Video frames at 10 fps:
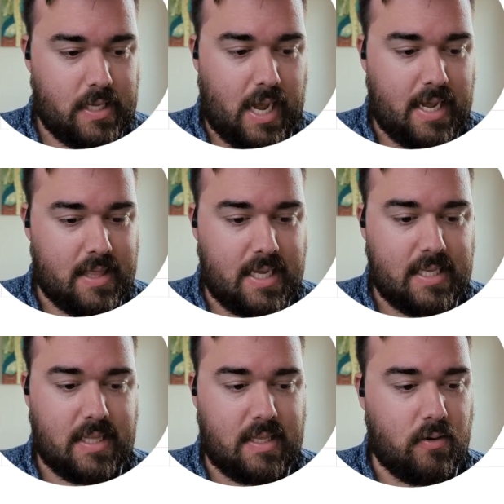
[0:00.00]
I
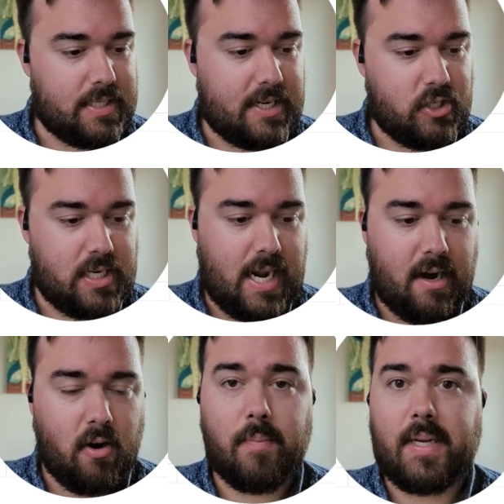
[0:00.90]
think that there was actually an
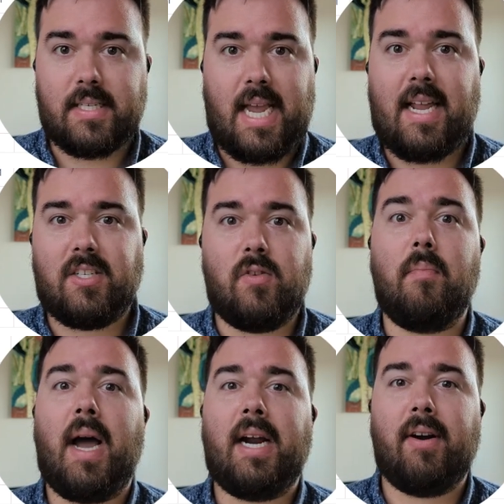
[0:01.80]
error because I had to
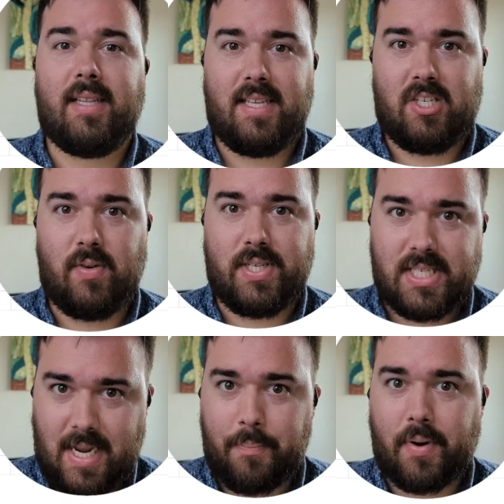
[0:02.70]
migrate this to a
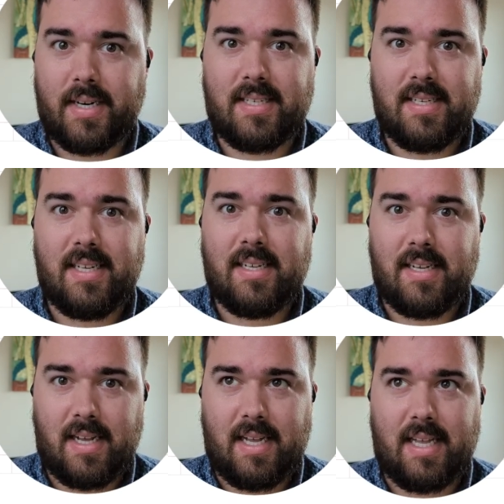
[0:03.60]
separate
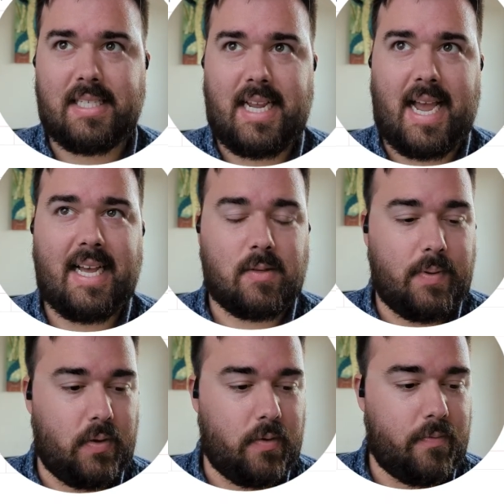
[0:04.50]
task
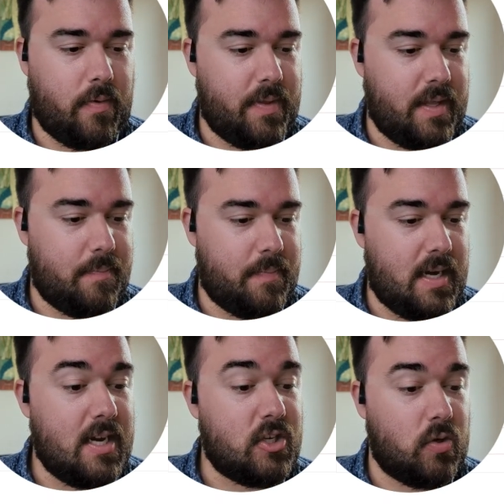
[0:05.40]
builder from the
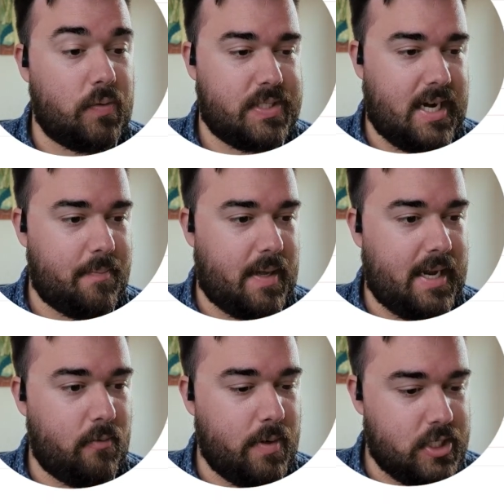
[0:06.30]
initial setup
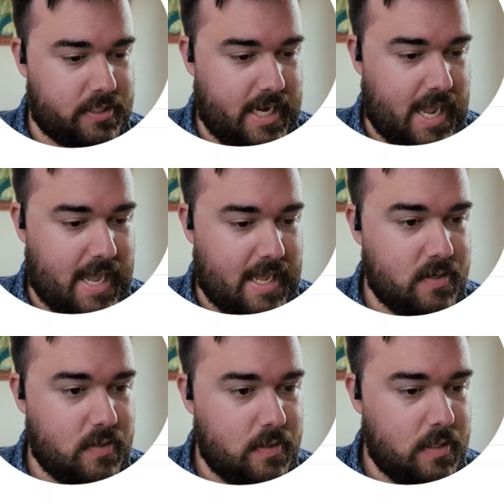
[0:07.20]
I originally
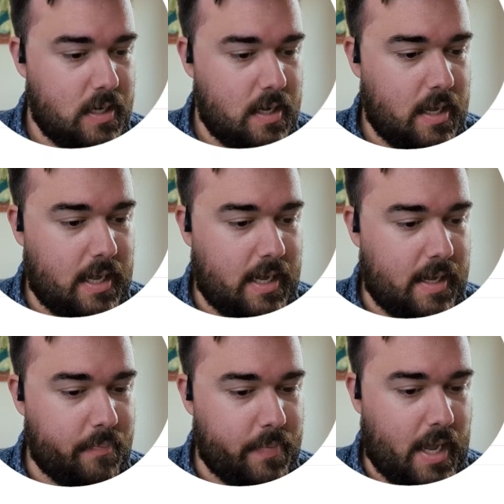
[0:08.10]
had.
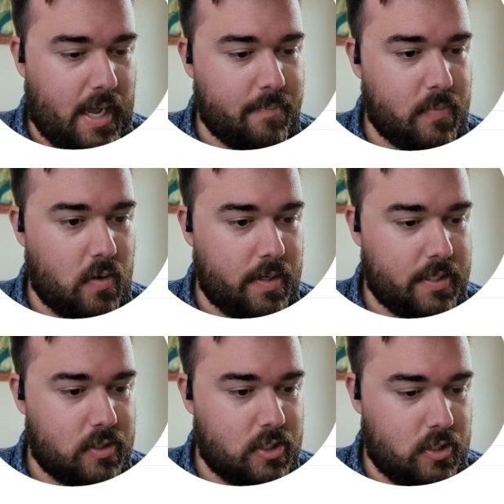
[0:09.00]
I'm
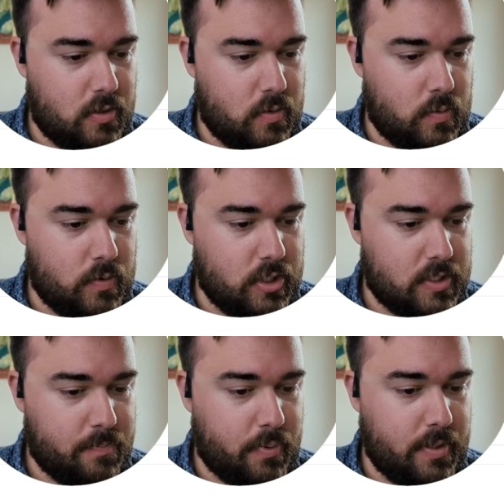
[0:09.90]
going to
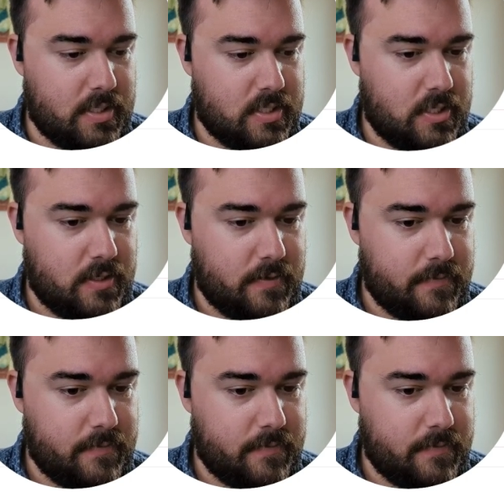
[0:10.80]
just put,